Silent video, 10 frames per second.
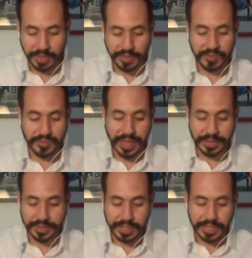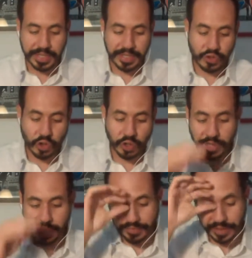In fact, in his
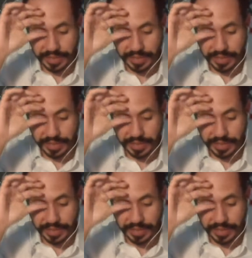short life,